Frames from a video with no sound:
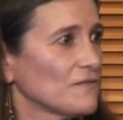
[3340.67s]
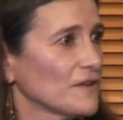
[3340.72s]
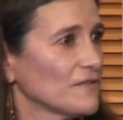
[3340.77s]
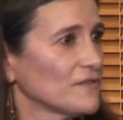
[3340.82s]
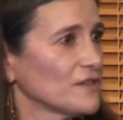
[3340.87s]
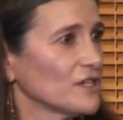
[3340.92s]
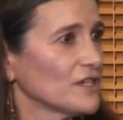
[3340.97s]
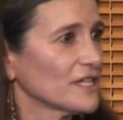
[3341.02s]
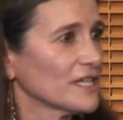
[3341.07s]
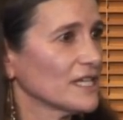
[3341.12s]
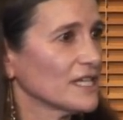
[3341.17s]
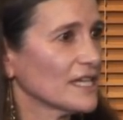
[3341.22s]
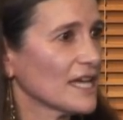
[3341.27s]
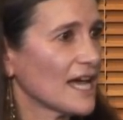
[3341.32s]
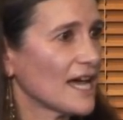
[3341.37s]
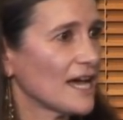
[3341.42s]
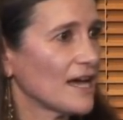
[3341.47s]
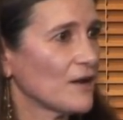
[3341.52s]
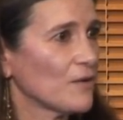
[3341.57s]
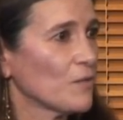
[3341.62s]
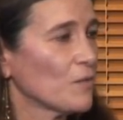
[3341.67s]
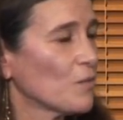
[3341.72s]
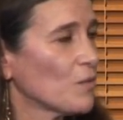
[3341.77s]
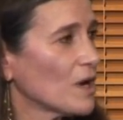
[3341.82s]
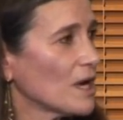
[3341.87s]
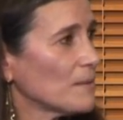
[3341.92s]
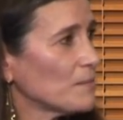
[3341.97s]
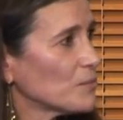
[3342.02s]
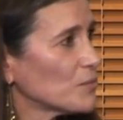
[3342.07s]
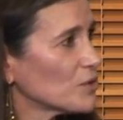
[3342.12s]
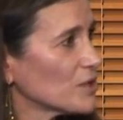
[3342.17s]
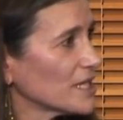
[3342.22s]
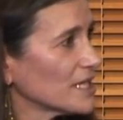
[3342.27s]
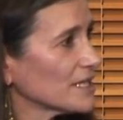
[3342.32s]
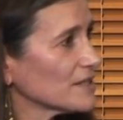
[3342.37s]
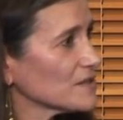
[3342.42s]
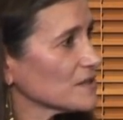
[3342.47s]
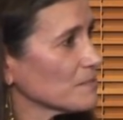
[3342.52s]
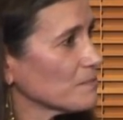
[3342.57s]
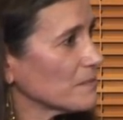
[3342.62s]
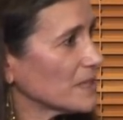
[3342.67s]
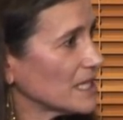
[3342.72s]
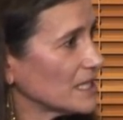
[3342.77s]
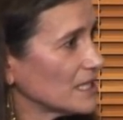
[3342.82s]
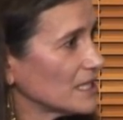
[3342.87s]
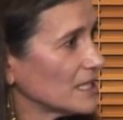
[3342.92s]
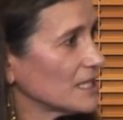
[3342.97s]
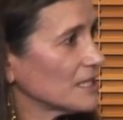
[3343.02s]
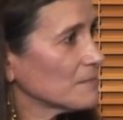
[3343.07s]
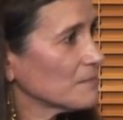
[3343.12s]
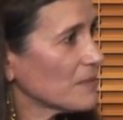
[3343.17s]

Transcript: of looking at what brings meaning,